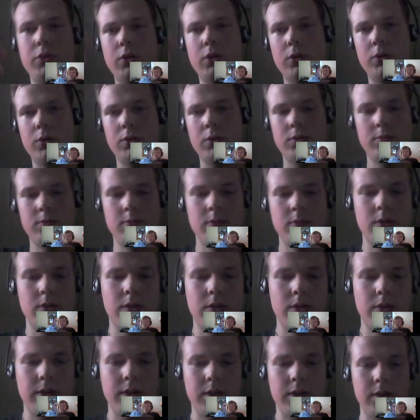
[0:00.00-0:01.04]
you go
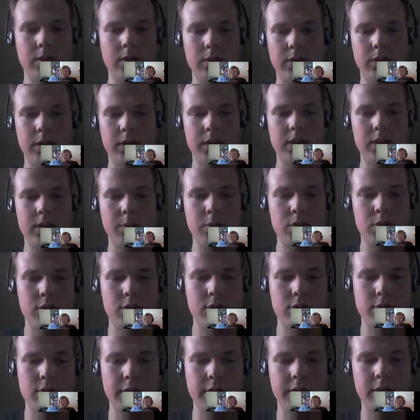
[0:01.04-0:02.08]
on the GitHub issue
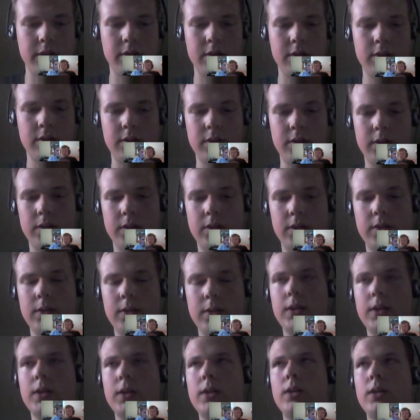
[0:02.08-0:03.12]
tracker on the
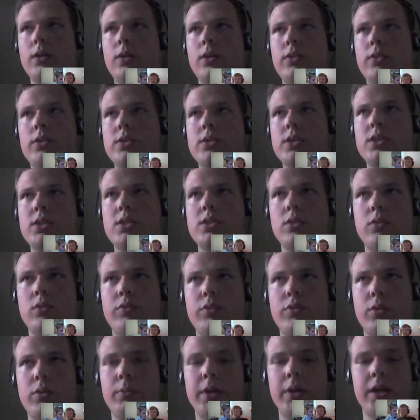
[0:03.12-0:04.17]

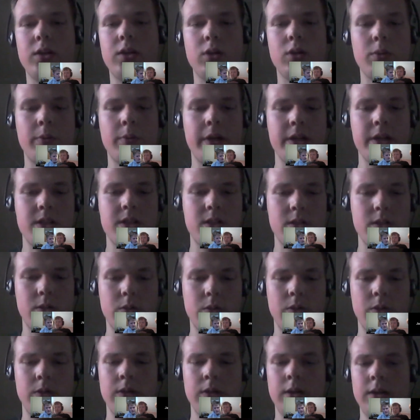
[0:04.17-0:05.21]
1604 backlog
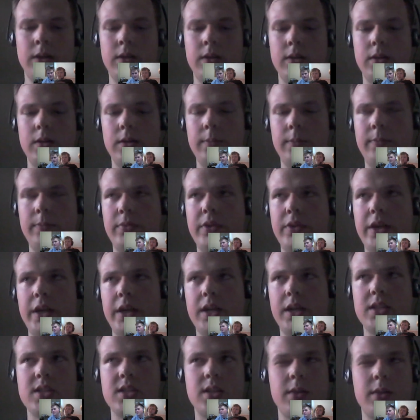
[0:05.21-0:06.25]
milestone, there
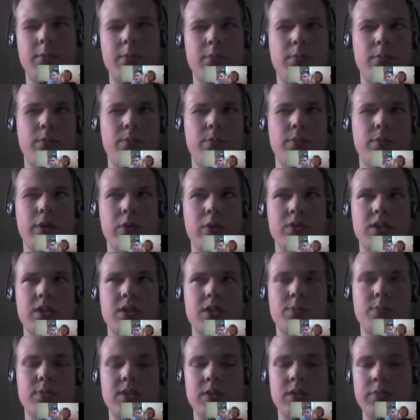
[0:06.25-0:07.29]
are some browser
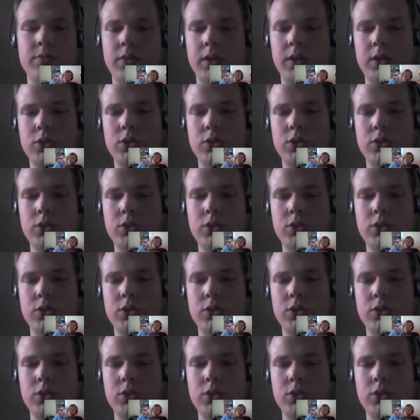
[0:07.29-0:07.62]
specific